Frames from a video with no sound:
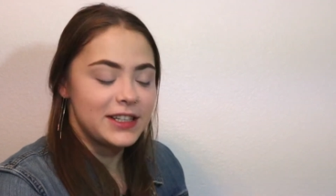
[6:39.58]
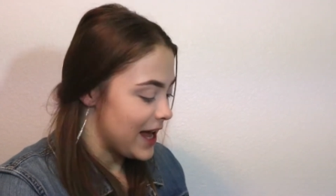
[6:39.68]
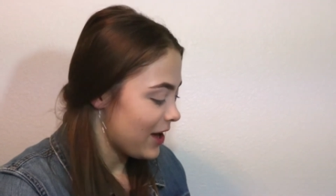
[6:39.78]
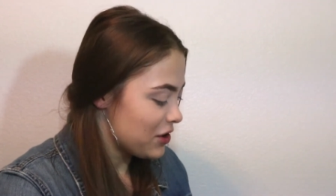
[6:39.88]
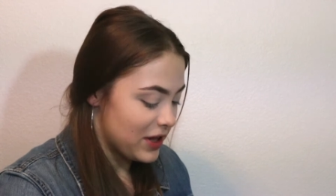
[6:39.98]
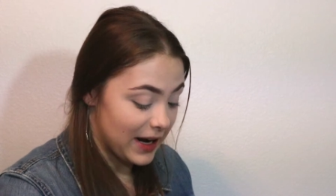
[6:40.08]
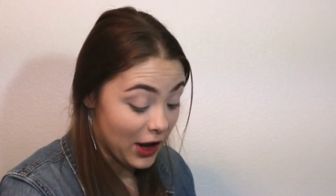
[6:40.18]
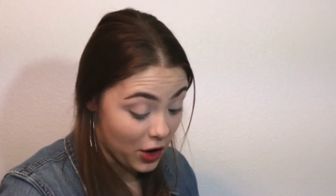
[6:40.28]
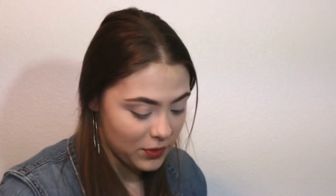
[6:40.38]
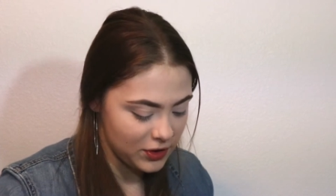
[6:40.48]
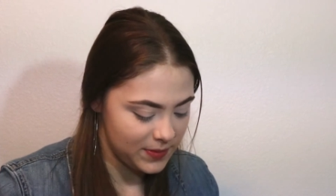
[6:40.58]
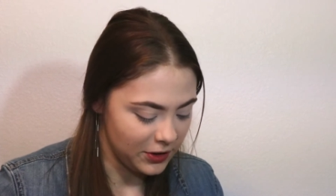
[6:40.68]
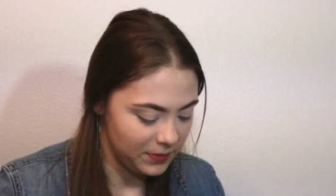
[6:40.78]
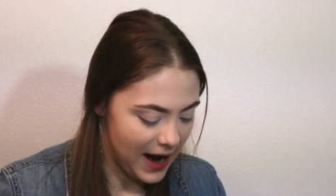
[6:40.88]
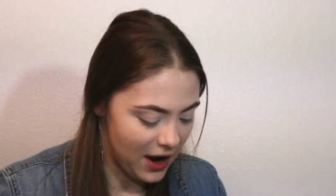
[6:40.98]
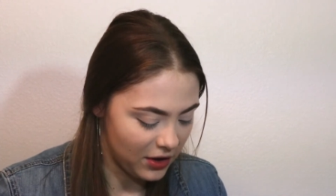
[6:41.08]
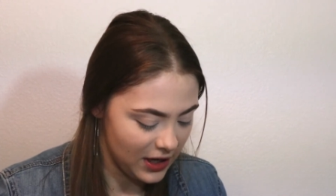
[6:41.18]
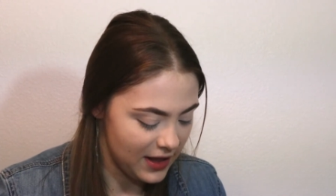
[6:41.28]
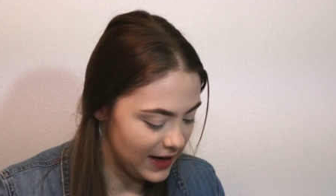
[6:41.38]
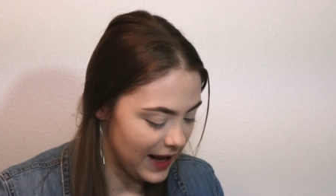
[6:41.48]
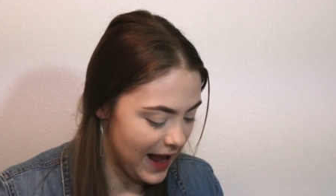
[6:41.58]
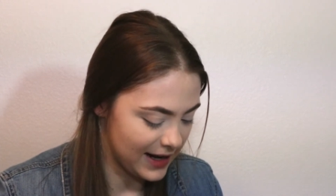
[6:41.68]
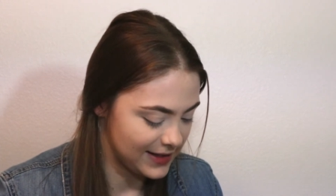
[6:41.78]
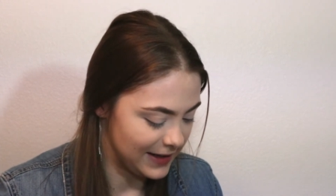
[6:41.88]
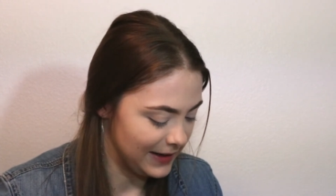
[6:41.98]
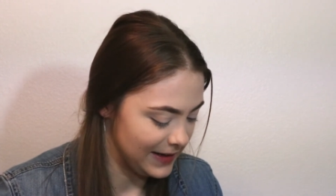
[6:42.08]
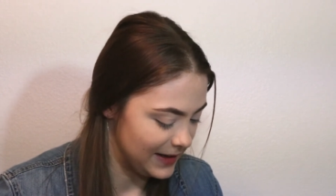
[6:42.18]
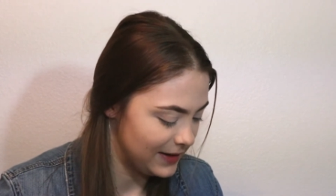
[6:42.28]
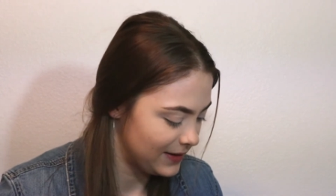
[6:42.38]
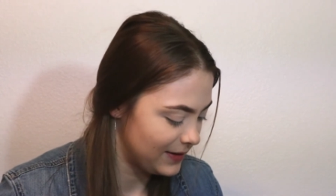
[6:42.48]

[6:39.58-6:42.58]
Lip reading: tell you that I almost spilled powder and then I actually